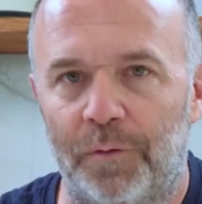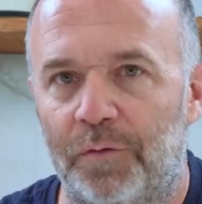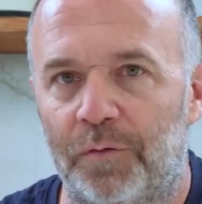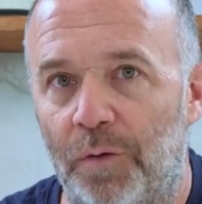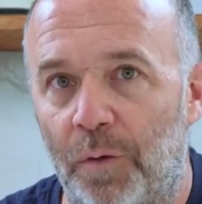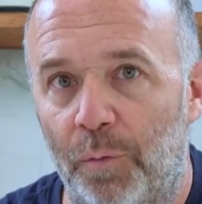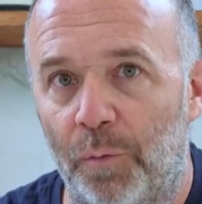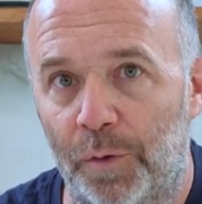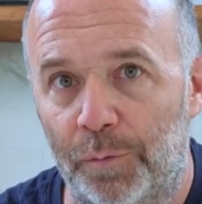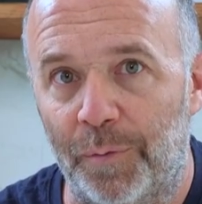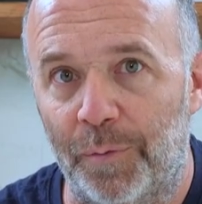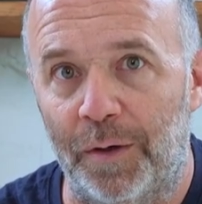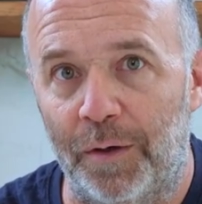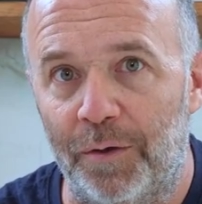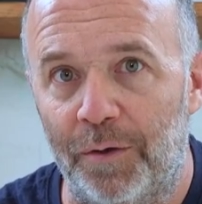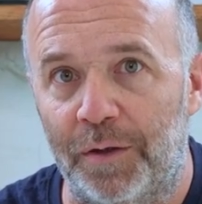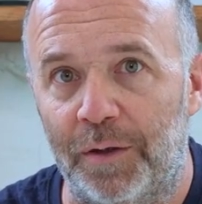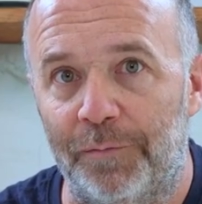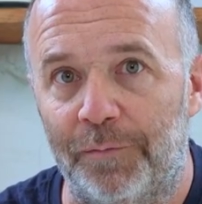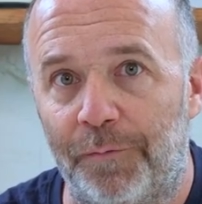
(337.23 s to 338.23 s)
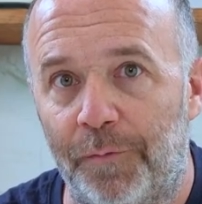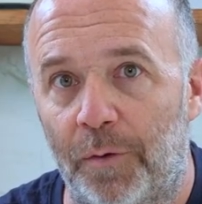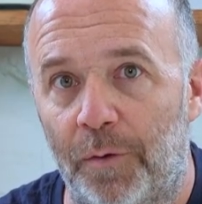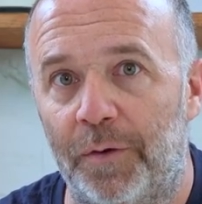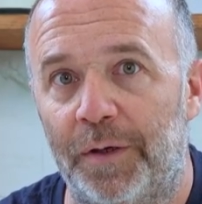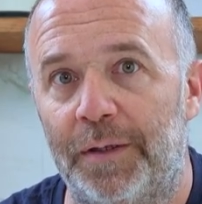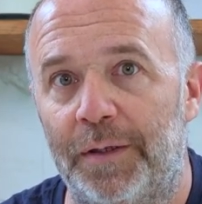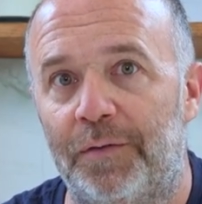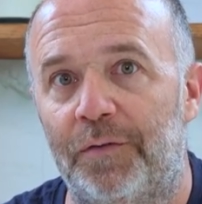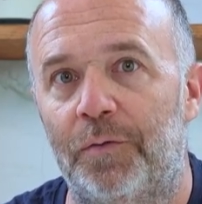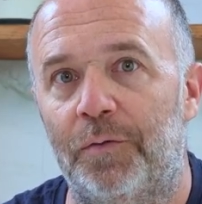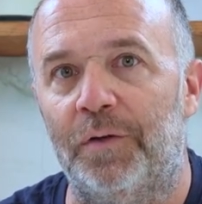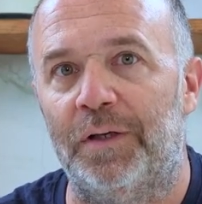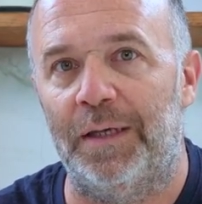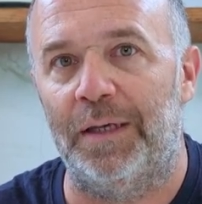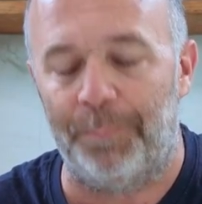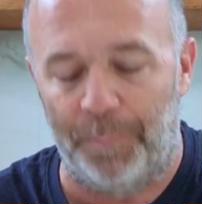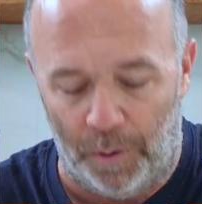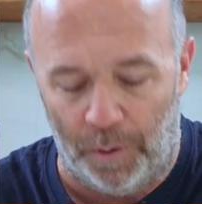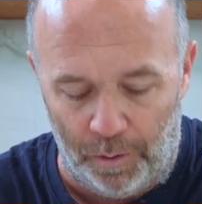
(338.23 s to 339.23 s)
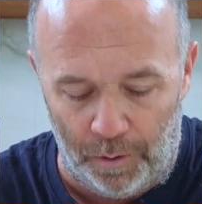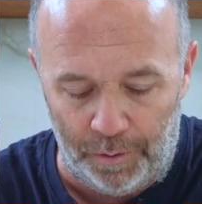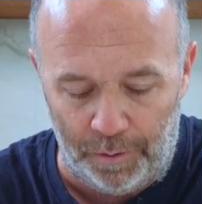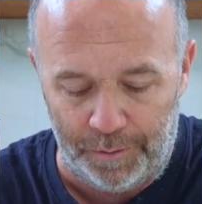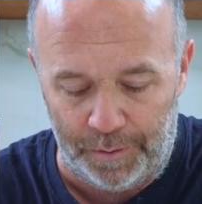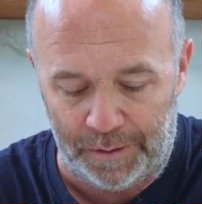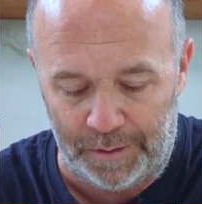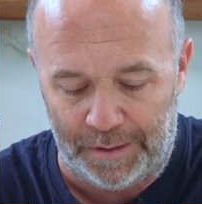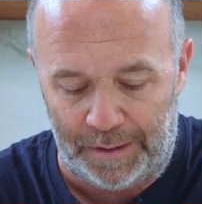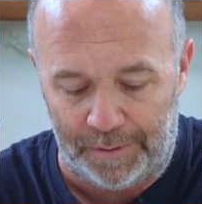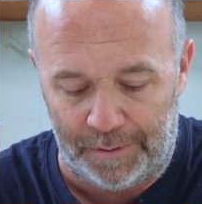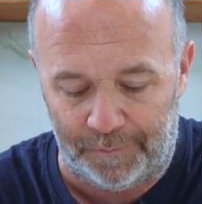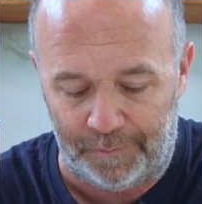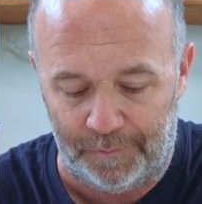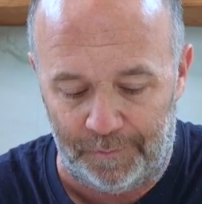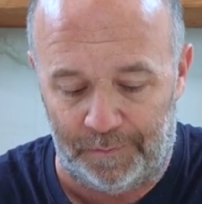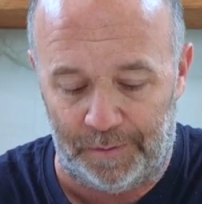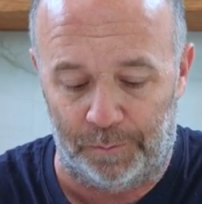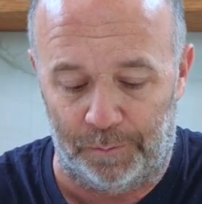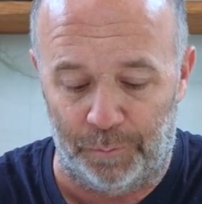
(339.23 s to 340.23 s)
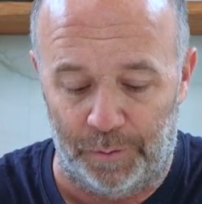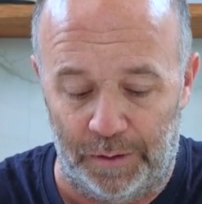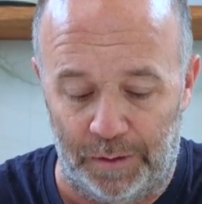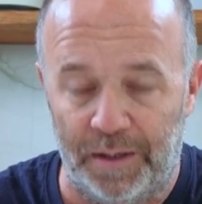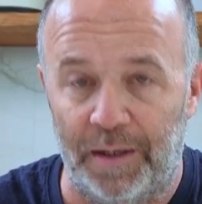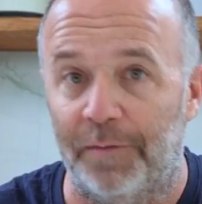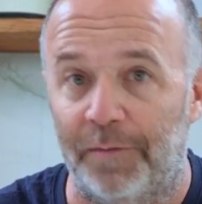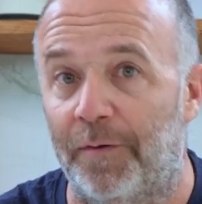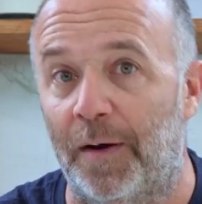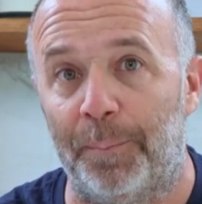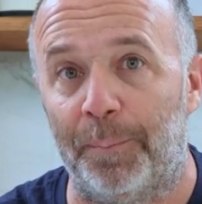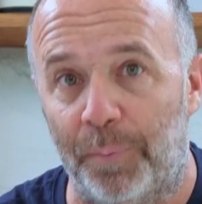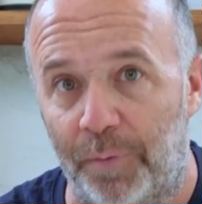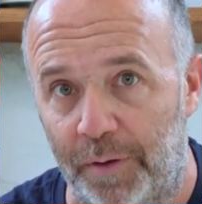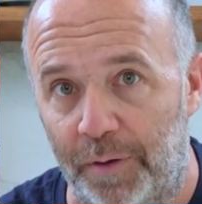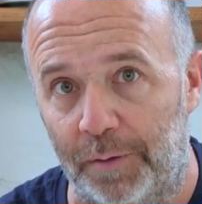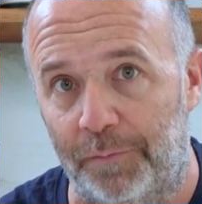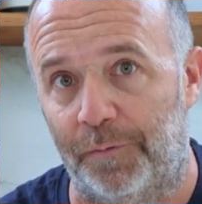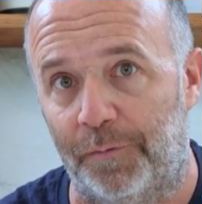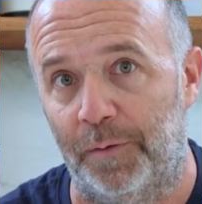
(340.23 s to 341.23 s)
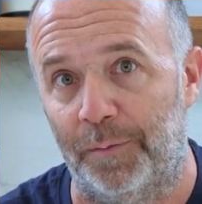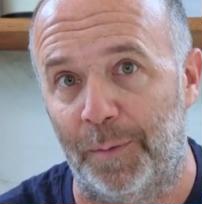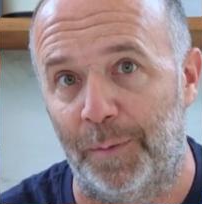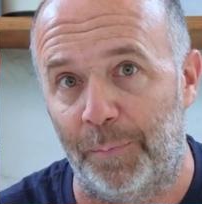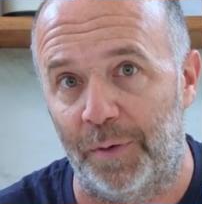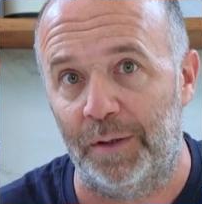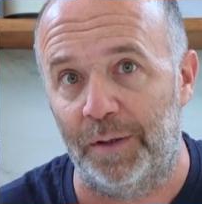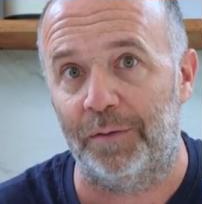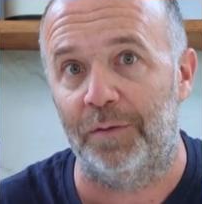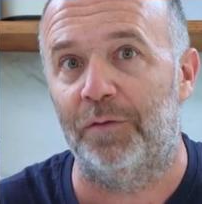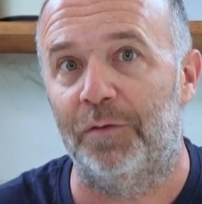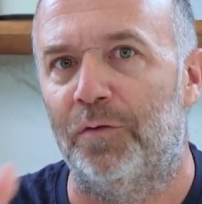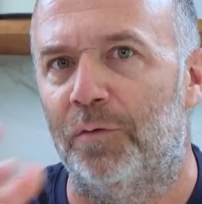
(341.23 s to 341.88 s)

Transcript: So what we're looking for is to keep all the gases that will evaporate from the bread,